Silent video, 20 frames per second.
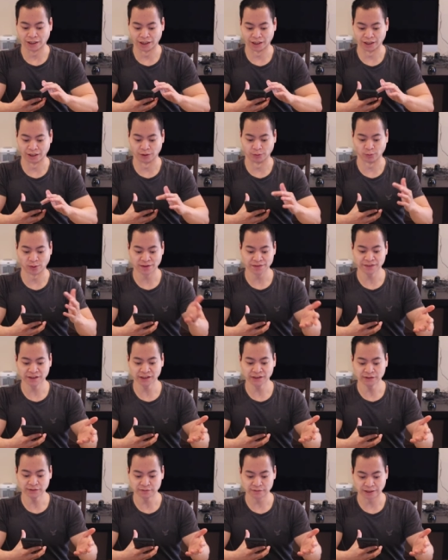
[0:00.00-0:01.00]
Uh, one
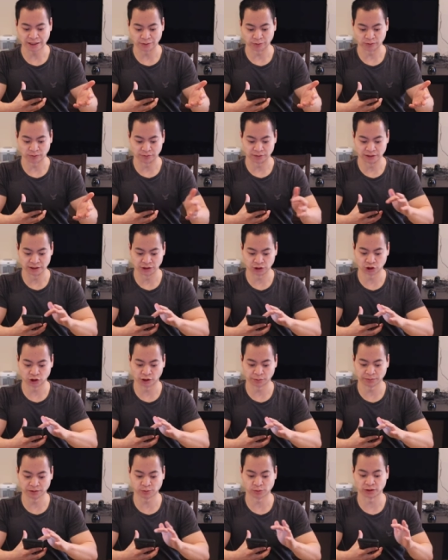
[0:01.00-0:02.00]
thing that he
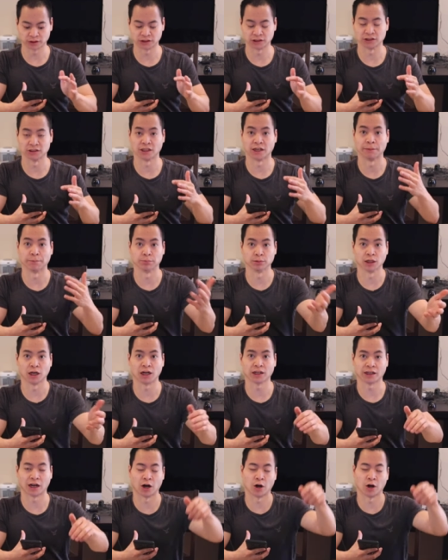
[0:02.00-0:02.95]
showed me was his uh, blog.